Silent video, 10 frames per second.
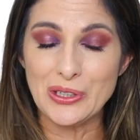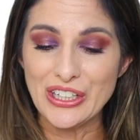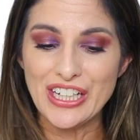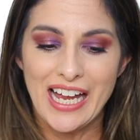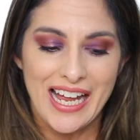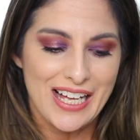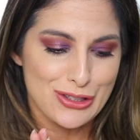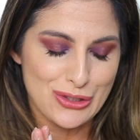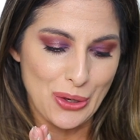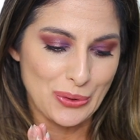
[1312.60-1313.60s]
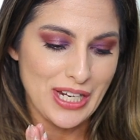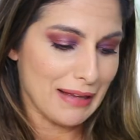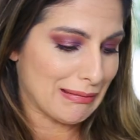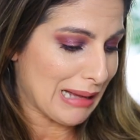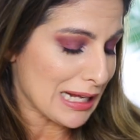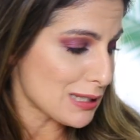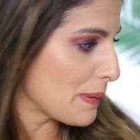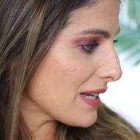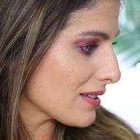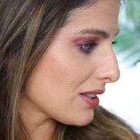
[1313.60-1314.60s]
look. So yeah, that's
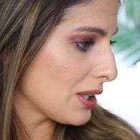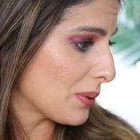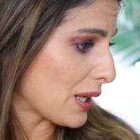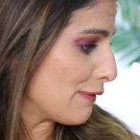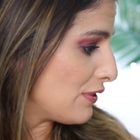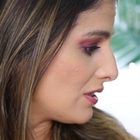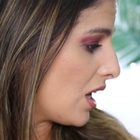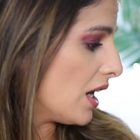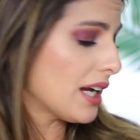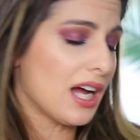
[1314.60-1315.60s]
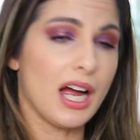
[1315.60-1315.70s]
basically what I've done.